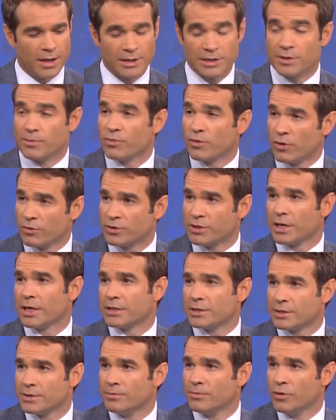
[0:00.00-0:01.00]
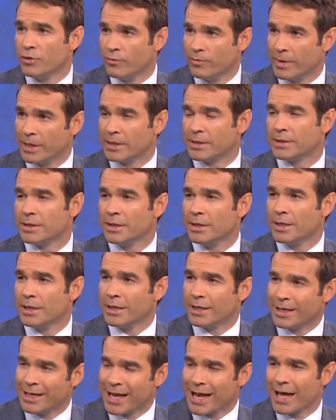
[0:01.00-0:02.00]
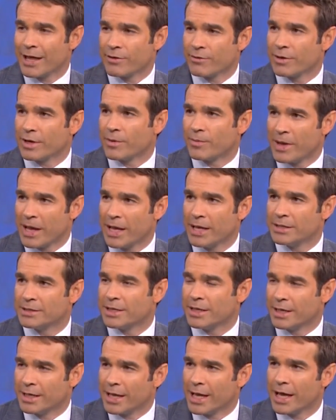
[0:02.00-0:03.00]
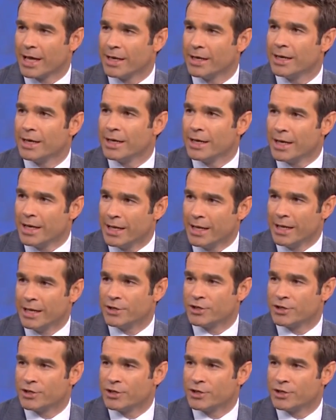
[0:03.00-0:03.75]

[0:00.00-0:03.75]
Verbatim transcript: is the protest movement. Gathering pace again in